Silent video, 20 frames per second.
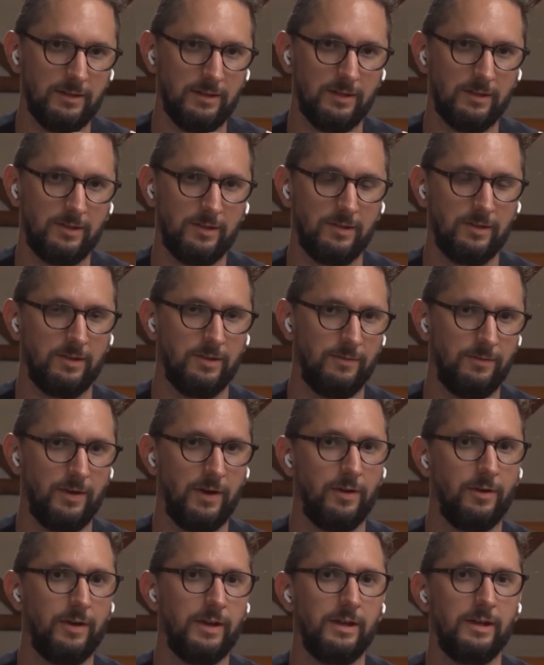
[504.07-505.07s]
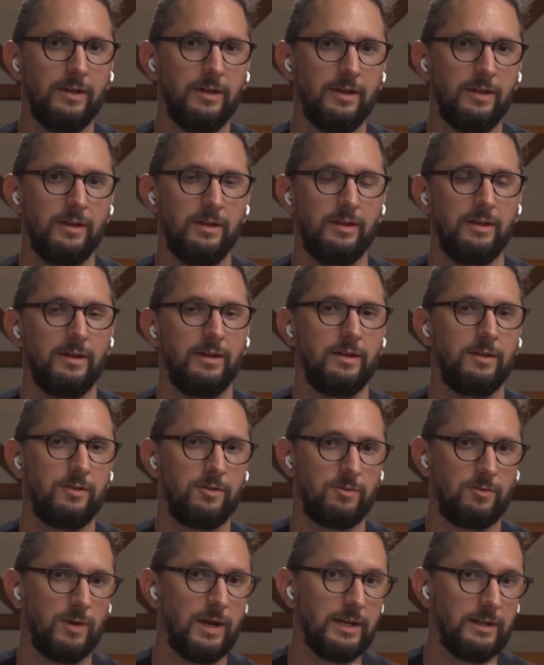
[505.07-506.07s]
This is a very
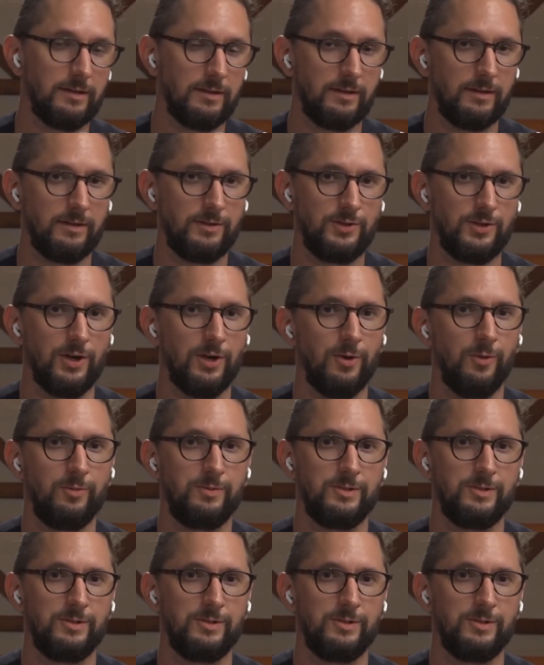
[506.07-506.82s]
straight show.